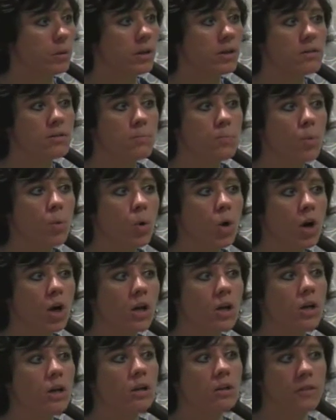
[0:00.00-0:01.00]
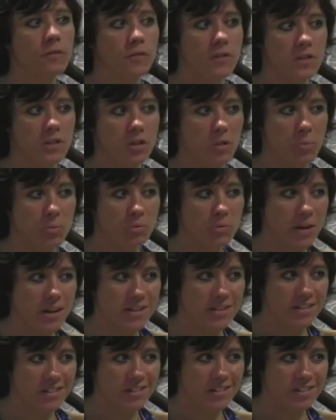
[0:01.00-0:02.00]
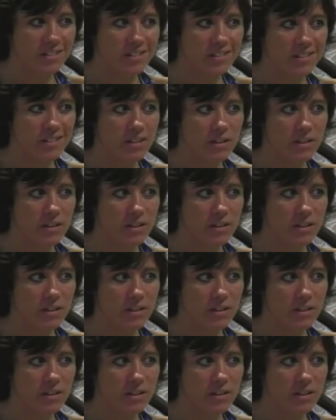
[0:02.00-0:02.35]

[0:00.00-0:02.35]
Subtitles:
But it's more the physical presence.